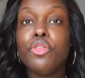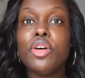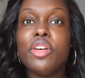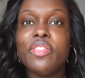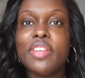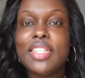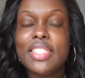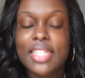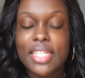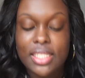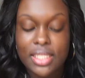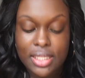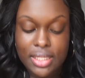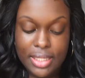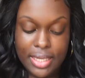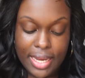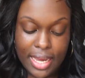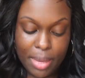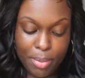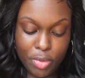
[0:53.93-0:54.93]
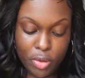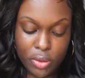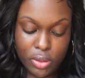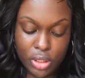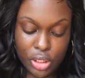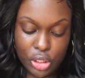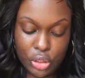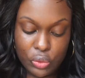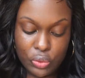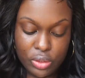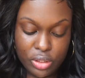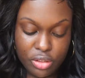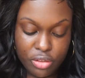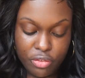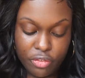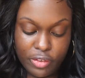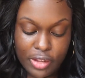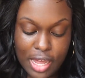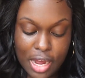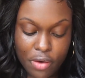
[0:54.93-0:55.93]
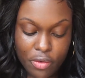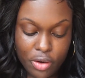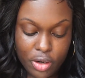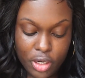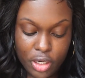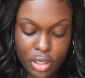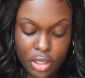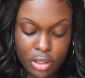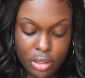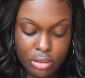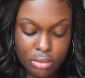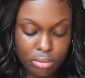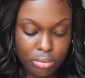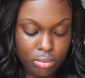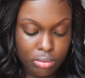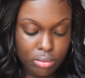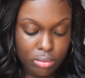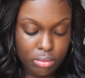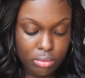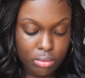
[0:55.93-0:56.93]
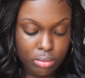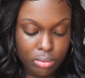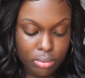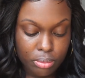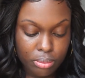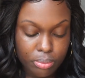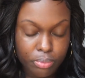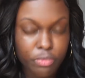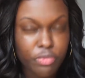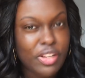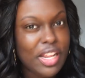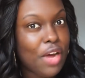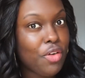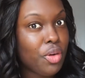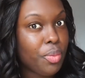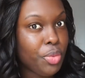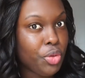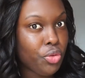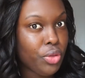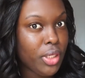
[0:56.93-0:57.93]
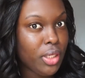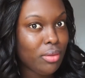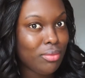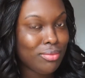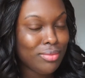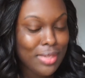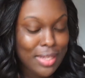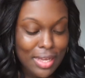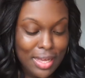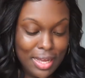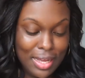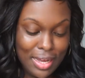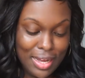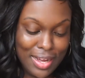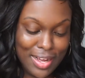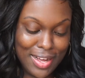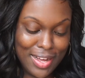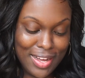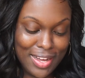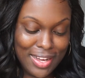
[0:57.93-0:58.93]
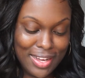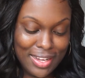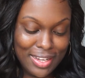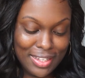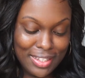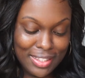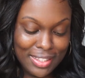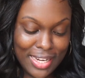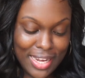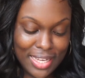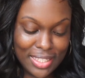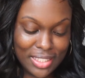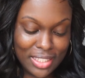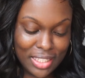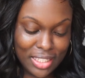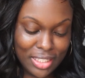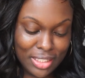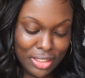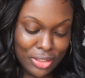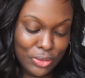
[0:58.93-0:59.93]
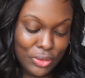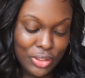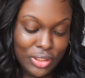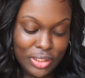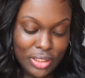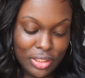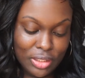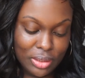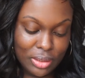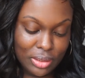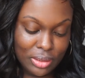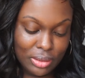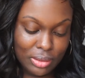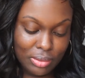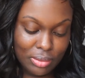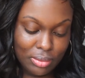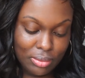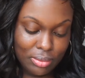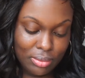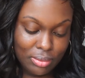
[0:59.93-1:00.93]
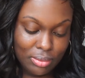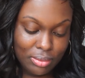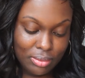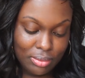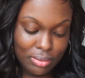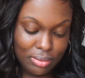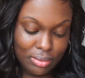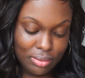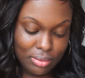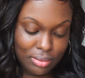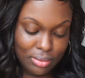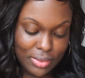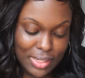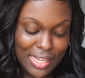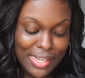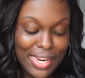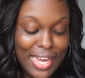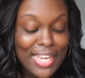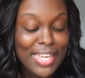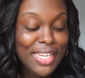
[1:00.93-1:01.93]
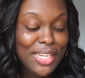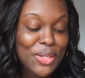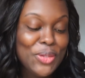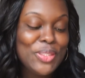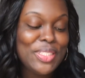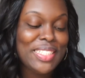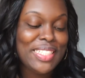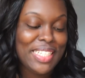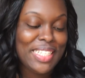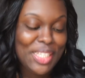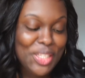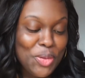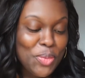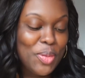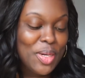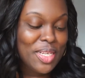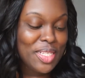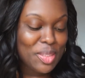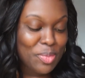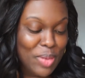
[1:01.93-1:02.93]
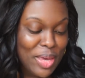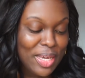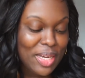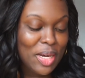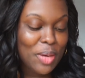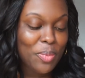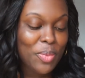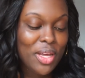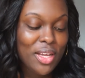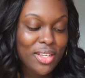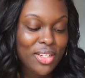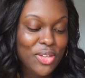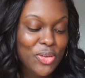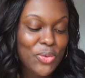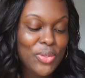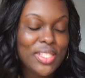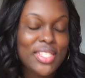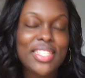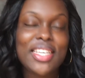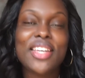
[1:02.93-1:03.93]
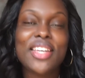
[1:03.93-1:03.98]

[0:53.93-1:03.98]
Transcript: foundation today, I'm going to use the Flower Beauty Light Illusion Illuminous Makeup Nude Skin